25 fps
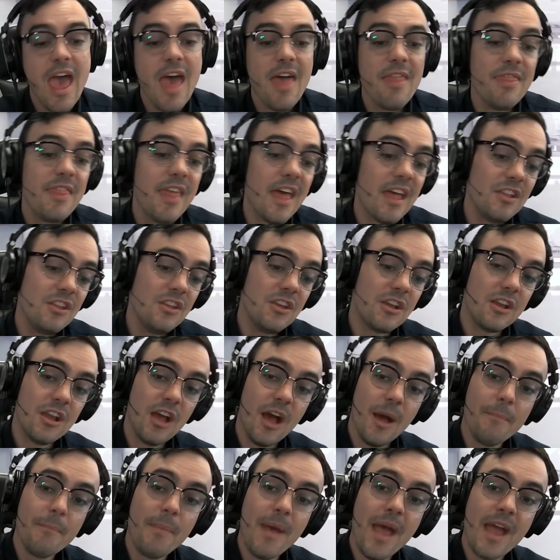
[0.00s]
Yeah. And then you
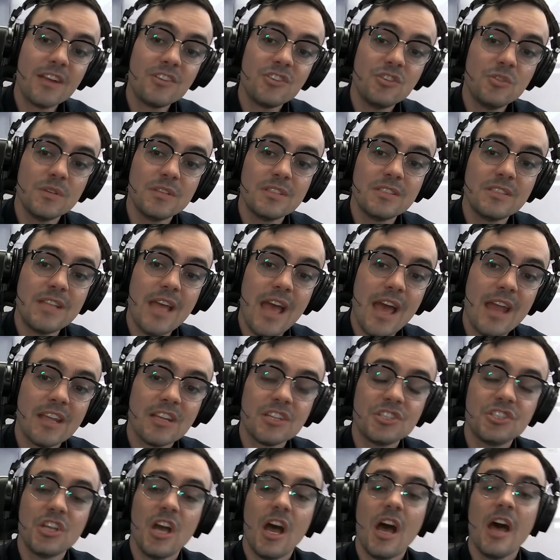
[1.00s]
cut back to a
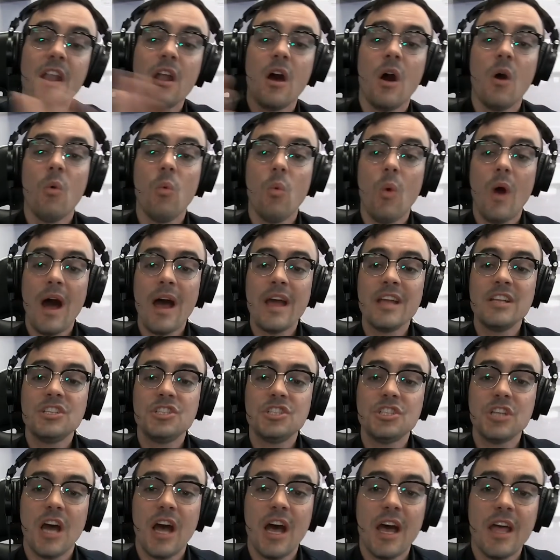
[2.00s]
static shot, a
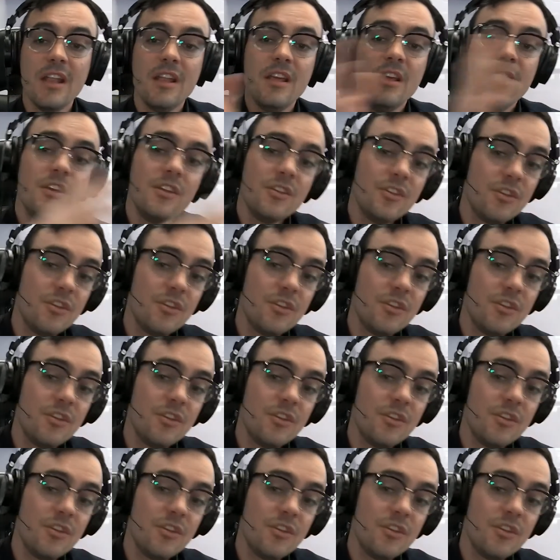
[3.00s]
wide shot.